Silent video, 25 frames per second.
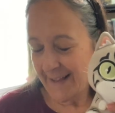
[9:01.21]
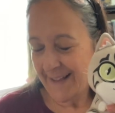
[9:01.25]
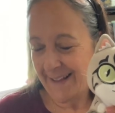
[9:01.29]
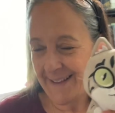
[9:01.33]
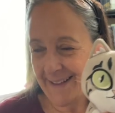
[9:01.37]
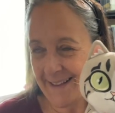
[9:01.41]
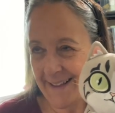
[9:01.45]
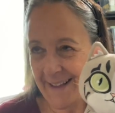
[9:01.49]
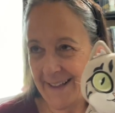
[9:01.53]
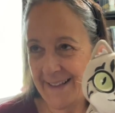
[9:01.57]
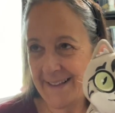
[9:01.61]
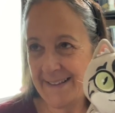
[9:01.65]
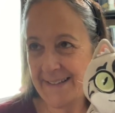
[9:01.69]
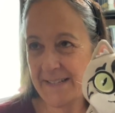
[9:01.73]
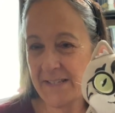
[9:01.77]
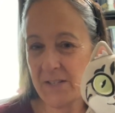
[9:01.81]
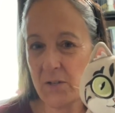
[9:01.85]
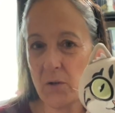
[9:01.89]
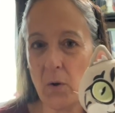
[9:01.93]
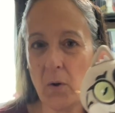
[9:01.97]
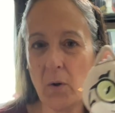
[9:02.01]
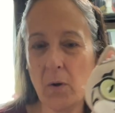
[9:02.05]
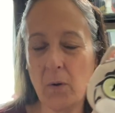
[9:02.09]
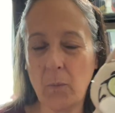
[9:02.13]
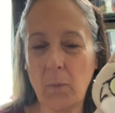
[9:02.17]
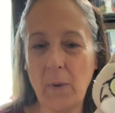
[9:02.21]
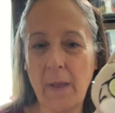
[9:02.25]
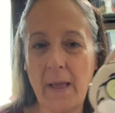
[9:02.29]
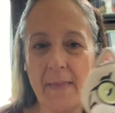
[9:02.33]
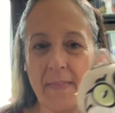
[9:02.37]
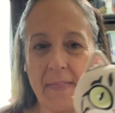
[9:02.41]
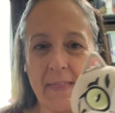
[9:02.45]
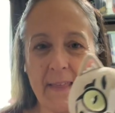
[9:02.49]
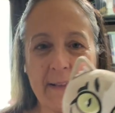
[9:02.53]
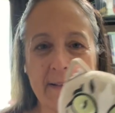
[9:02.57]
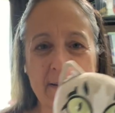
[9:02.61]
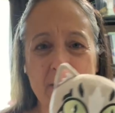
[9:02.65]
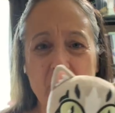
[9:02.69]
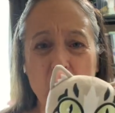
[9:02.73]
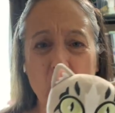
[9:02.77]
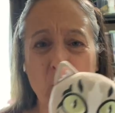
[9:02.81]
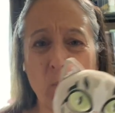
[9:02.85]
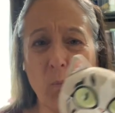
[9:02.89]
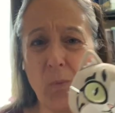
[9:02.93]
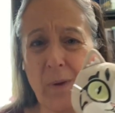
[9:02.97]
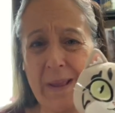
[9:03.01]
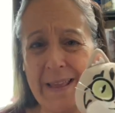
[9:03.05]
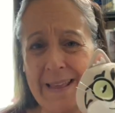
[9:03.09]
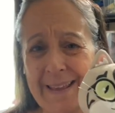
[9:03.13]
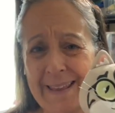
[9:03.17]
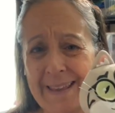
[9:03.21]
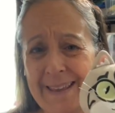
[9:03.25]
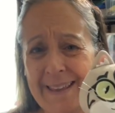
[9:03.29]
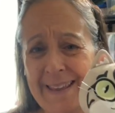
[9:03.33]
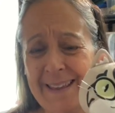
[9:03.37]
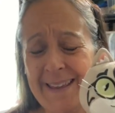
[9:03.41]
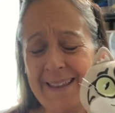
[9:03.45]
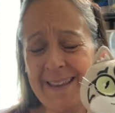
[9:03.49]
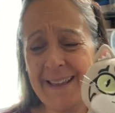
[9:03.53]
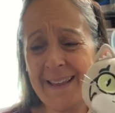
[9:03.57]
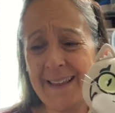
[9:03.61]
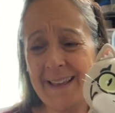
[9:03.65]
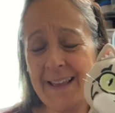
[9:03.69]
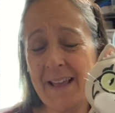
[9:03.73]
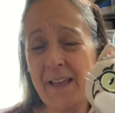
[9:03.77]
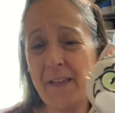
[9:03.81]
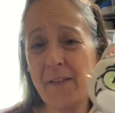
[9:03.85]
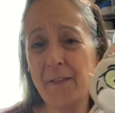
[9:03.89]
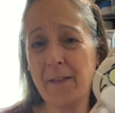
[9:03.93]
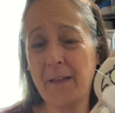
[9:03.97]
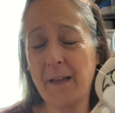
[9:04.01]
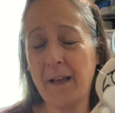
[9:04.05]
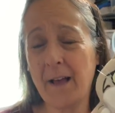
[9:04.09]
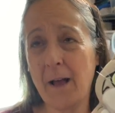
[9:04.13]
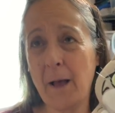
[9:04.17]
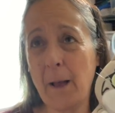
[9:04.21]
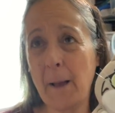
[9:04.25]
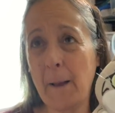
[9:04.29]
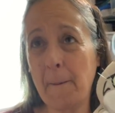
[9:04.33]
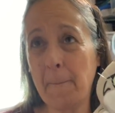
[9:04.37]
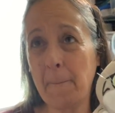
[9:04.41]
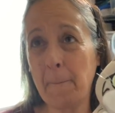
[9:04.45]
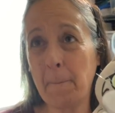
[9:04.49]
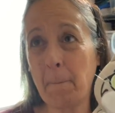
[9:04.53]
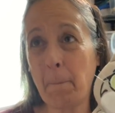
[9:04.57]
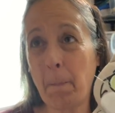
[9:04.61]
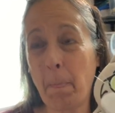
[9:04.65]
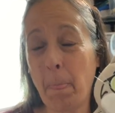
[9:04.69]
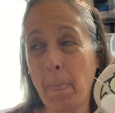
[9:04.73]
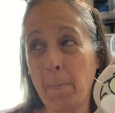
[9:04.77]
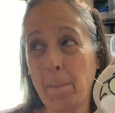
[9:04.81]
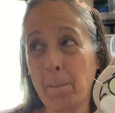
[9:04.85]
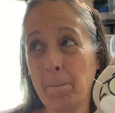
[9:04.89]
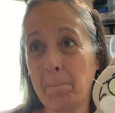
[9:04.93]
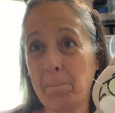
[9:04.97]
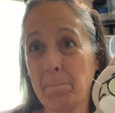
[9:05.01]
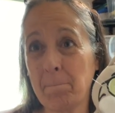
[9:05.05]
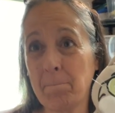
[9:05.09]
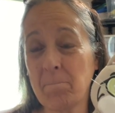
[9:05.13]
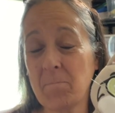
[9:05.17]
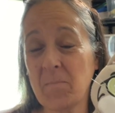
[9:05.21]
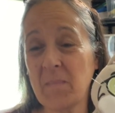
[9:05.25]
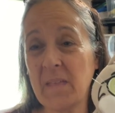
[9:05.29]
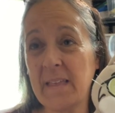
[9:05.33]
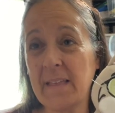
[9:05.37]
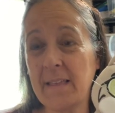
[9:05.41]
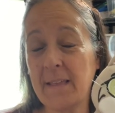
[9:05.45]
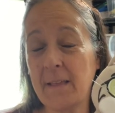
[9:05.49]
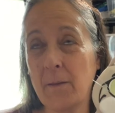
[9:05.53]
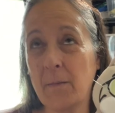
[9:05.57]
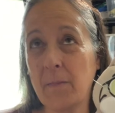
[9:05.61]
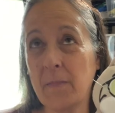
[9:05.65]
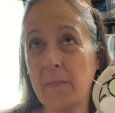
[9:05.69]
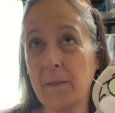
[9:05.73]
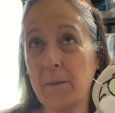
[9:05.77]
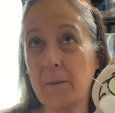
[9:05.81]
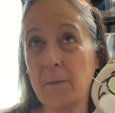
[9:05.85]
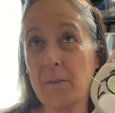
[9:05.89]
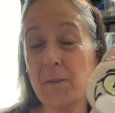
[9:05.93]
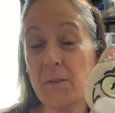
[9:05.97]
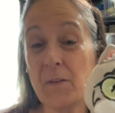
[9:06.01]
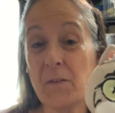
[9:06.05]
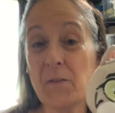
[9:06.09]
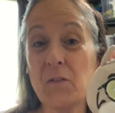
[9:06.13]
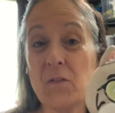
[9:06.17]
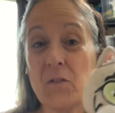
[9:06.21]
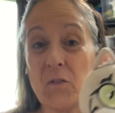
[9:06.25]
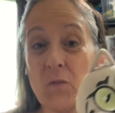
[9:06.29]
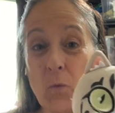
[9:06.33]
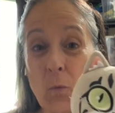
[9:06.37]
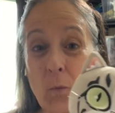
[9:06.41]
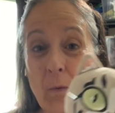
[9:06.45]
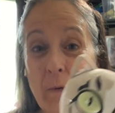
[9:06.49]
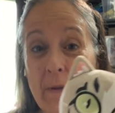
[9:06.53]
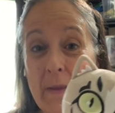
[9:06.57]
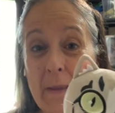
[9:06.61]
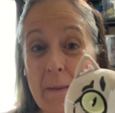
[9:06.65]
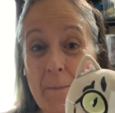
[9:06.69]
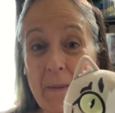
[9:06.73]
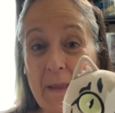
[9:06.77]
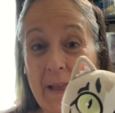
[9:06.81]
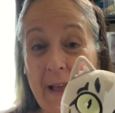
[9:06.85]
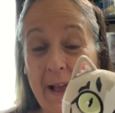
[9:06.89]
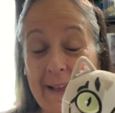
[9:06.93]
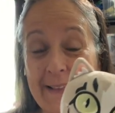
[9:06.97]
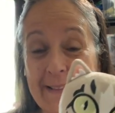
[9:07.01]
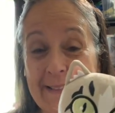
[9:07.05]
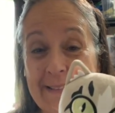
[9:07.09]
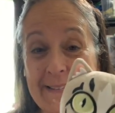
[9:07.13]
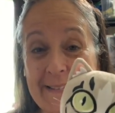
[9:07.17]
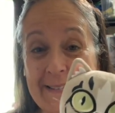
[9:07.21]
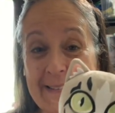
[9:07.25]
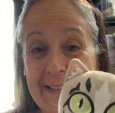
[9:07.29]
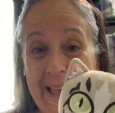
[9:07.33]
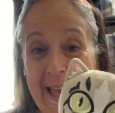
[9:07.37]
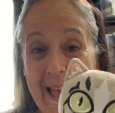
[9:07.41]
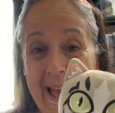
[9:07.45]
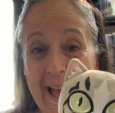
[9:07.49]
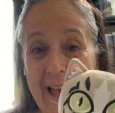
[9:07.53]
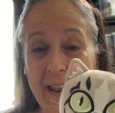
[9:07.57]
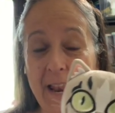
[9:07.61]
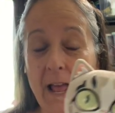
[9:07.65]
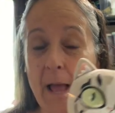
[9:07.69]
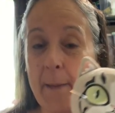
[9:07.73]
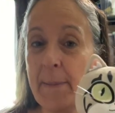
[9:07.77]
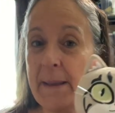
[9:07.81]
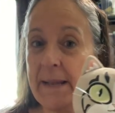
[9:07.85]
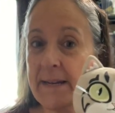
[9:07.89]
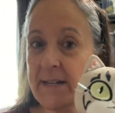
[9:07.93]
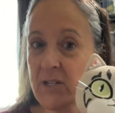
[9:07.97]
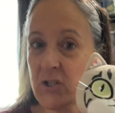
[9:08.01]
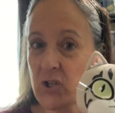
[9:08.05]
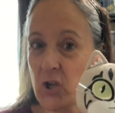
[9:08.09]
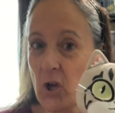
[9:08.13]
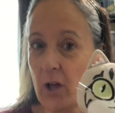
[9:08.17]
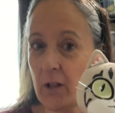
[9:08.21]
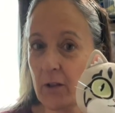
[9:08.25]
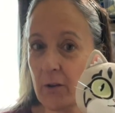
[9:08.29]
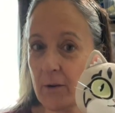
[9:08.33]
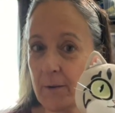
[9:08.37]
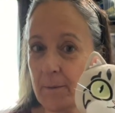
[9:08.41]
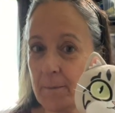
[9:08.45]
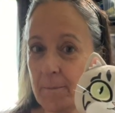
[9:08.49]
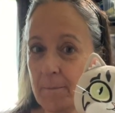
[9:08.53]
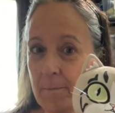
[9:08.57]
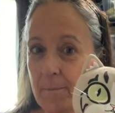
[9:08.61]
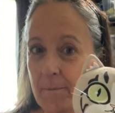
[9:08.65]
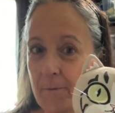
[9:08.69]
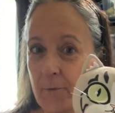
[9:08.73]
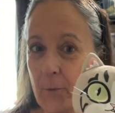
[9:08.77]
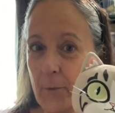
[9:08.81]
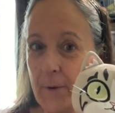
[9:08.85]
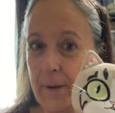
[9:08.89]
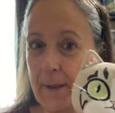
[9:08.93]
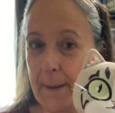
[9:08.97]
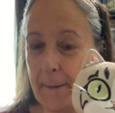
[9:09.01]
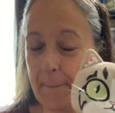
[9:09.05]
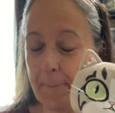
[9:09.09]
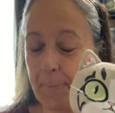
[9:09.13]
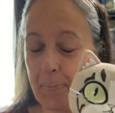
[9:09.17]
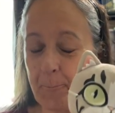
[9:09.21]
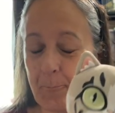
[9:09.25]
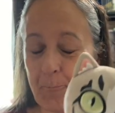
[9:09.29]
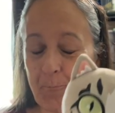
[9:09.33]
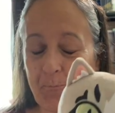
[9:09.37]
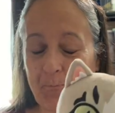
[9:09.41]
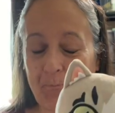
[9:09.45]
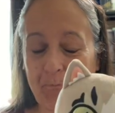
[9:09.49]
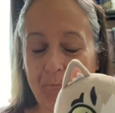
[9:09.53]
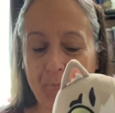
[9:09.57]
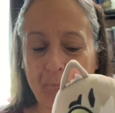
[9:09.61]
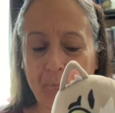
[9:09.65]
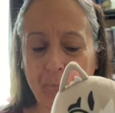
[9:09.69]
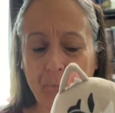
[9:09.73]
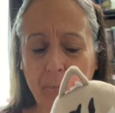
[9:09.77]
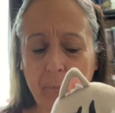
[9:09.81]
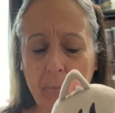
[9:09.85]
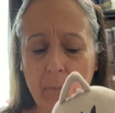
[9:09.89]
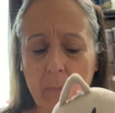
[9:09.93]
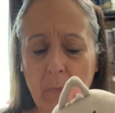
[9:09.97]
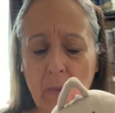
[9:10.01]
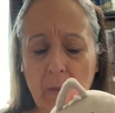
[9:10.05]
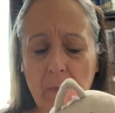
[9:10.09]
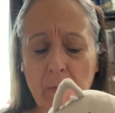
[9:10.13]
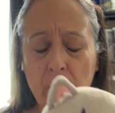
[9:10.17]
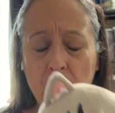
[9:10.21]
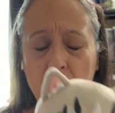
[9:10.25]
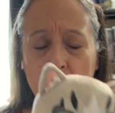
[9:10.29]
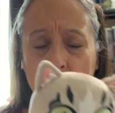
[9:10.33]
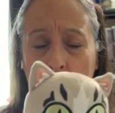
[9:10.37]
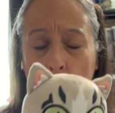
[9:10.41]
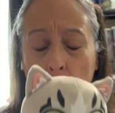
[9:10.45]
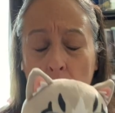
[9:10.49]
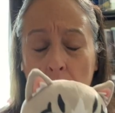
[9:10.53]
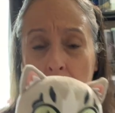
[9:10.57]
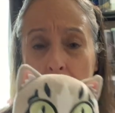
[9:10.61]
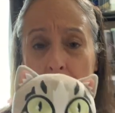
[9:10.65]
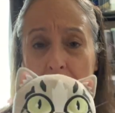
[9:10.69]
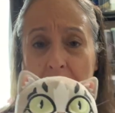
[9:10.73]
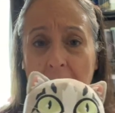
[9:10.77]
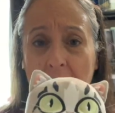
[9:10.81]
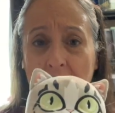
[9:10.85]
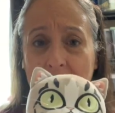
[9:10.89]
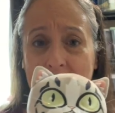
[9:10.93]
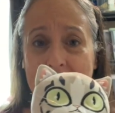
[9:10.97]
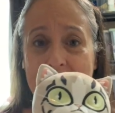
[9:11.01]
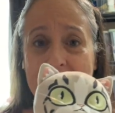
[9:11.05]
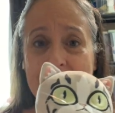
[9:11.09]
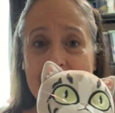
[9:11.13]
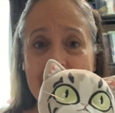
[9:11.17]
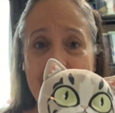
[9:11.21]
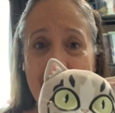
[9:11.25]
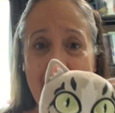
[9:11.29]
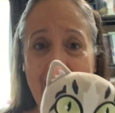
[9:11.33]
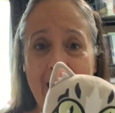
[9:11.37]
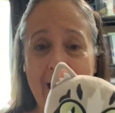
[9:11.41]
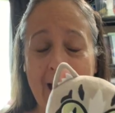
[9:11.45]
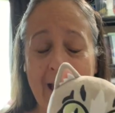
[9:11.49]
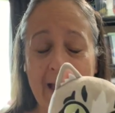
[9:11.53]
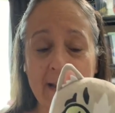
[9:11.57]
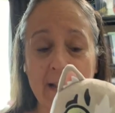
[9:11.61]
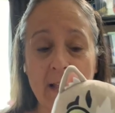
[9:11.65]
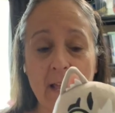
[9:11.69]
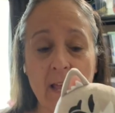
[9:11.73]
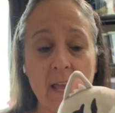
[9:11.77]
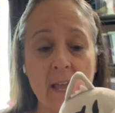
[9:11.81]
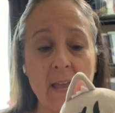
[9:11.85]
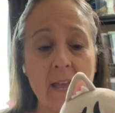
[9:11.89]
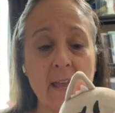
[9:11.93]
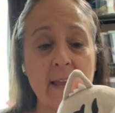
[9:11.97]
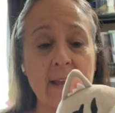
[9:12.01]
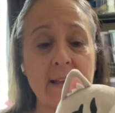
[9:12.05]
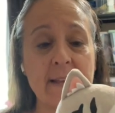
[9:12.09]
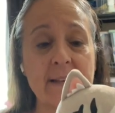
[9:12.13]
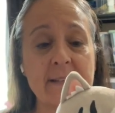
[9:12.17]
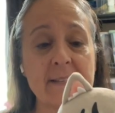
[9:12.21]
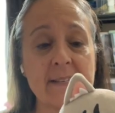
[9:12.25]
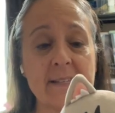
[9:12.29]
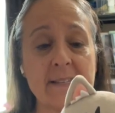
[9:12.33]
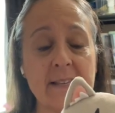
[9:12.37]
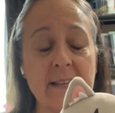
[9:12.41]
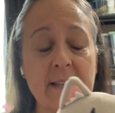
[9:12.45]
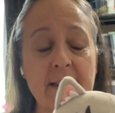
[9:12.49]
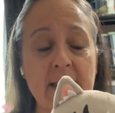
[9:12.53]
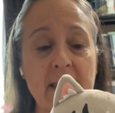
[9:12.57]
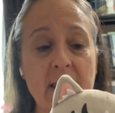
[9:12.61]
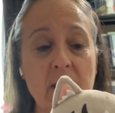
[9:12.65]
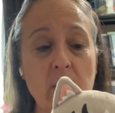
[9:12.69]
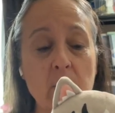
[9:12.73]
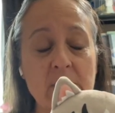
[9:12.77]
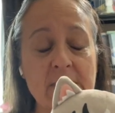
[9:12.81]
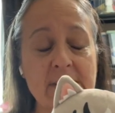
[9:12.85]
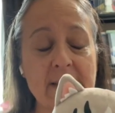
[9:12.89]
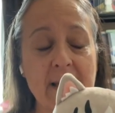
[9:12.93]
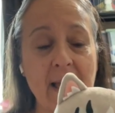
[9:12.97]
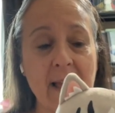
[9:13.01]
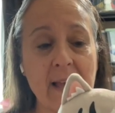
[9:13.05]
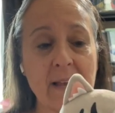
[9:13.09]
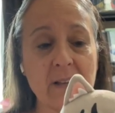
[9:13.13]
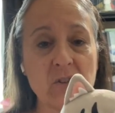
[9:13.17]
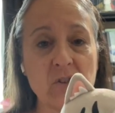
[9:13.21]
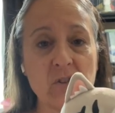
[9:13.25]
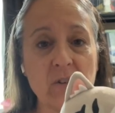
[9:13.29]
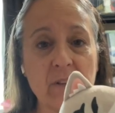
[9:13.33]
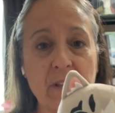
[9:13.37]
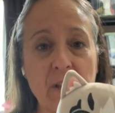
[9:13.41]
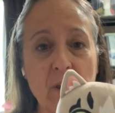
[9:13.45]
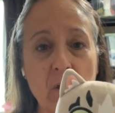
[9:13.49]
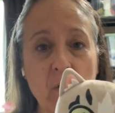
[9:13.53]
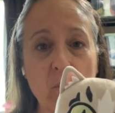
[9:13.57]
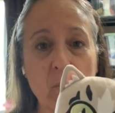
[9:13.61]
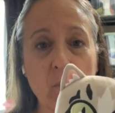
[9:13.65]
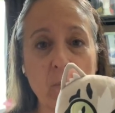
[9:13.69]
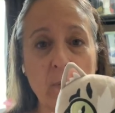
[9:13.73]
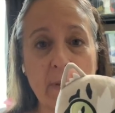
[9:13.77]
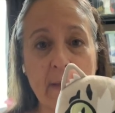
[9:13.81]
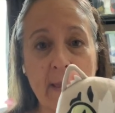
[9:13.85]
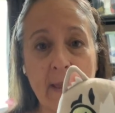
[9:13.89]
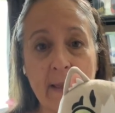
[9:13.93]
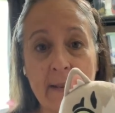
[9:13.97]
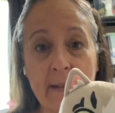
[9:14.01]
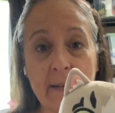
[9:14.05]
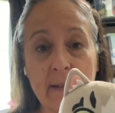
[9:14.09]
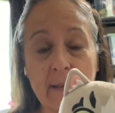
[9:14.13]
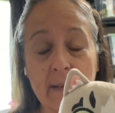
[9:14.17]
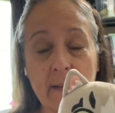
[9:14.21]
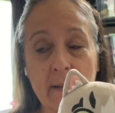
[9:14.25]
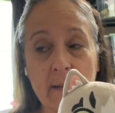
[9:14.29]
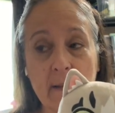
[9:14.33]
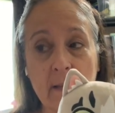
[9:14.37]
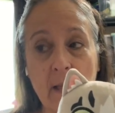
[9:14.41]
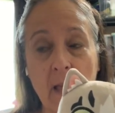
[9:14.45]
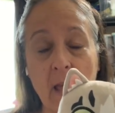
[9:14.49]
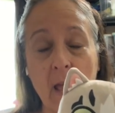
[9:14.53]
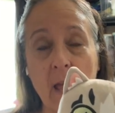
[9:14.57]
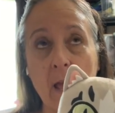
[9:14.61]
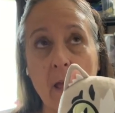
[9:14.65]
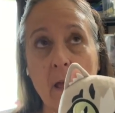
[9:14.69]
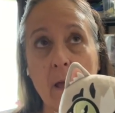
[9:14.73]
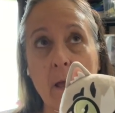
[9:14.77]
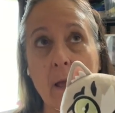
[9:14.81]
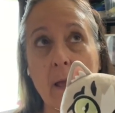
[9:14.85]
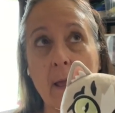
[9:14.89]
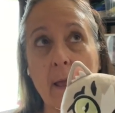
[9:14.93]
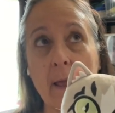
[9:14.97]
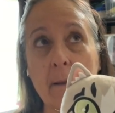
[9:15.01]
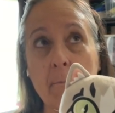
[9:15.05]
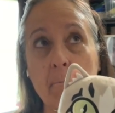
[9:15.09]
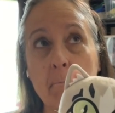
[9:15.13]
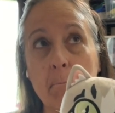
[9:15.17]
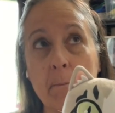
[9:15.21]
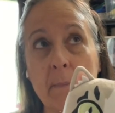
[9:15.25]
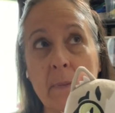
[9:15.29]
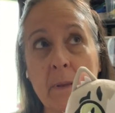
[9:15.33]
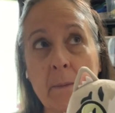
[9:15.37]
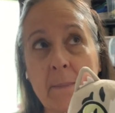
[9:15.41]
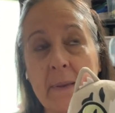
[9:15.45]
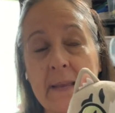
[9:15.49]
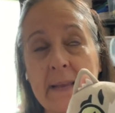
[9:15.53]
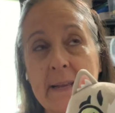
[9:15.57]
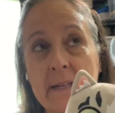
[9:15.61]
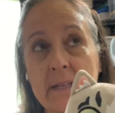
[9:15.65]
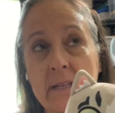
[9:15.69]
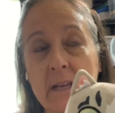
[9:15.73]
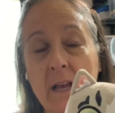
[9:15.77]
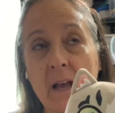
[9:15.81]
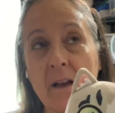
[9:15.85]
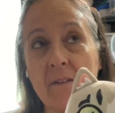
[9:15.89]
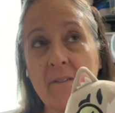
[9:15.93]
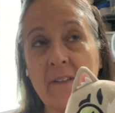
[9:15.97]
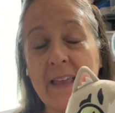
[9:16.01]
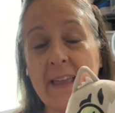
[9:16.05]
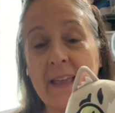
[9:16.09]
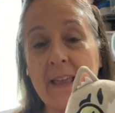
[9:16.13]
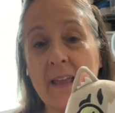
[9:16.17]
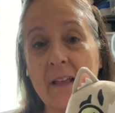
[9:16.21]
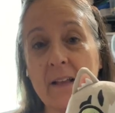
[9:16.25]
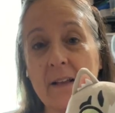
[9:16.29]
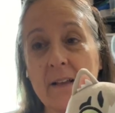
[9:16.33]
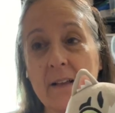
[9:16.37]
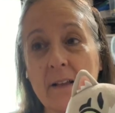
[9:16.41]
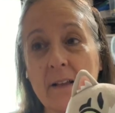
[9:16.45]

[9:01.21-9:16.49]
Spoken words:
guy is called, I think it's Winky. The story behind this cat, I paid $1 for him. The story behind this cat is that he was actually created and mimicked of a